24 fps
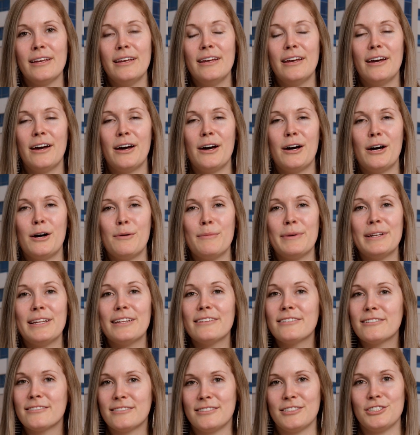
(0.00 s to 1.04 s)

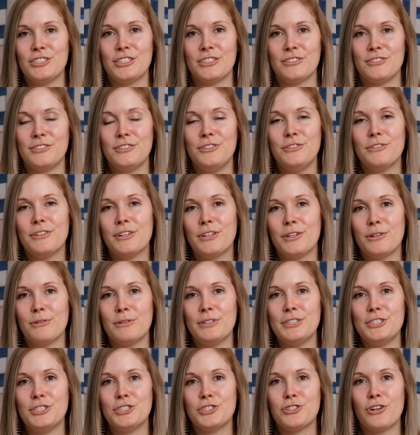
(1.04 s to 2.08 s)
Another suggestion you can
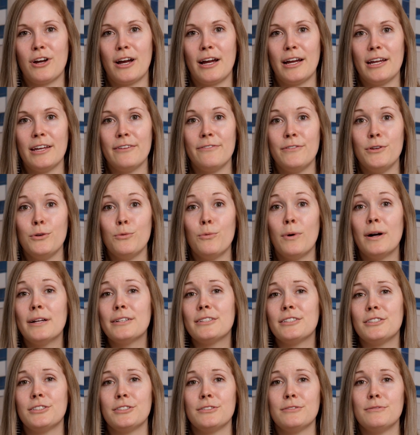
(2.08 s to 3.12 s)
always try if you want
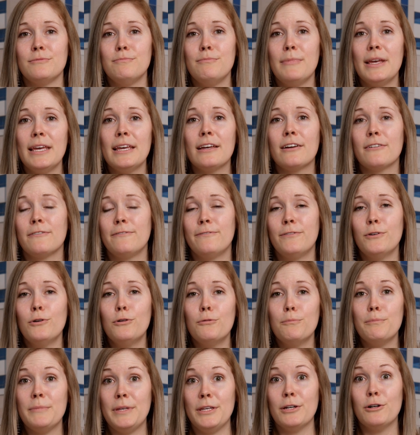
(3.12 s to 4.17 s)
to make a
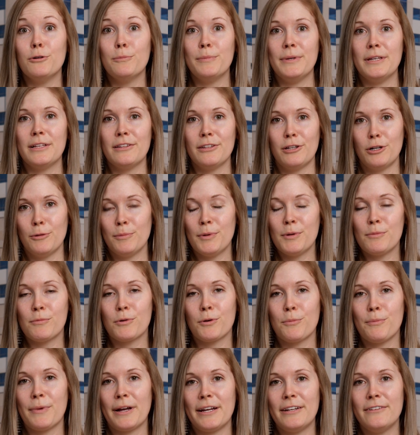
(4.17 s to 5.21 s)
full meal be a little bit
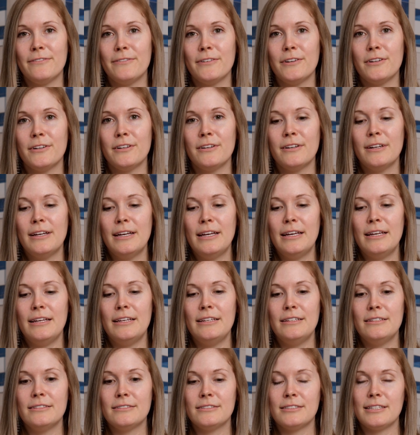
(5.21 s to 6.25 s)
more mindful
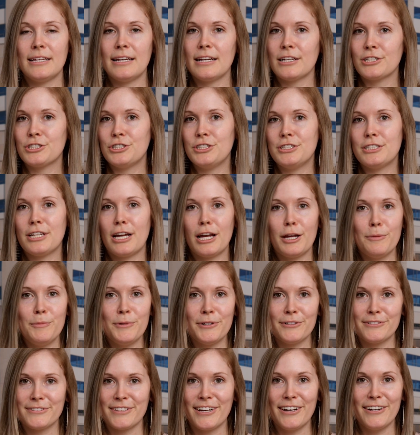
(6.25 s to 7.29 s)
is to actually time
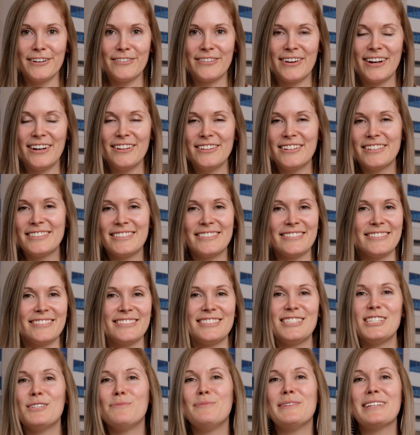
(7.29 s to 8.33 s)
yourself. How long does it
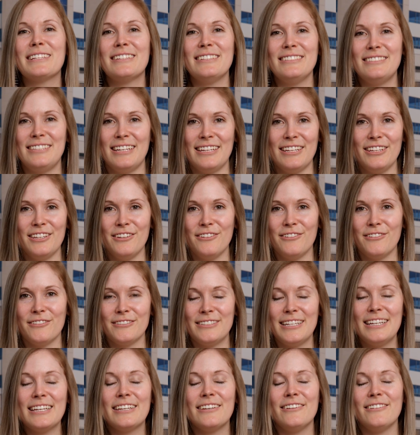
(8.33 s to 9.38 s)
typically take you
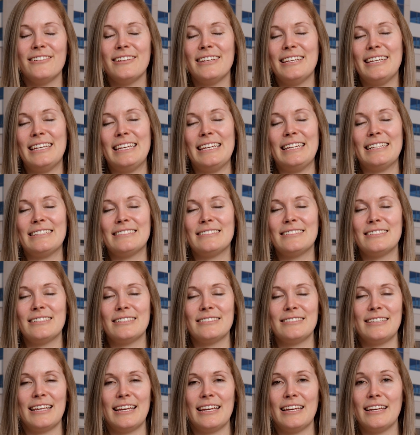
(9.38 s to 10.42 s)
to eat,
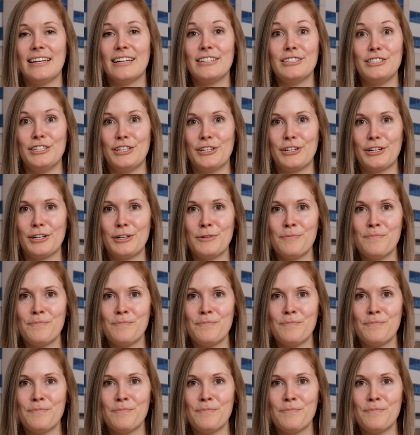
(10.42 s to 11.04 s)
say, a dinner?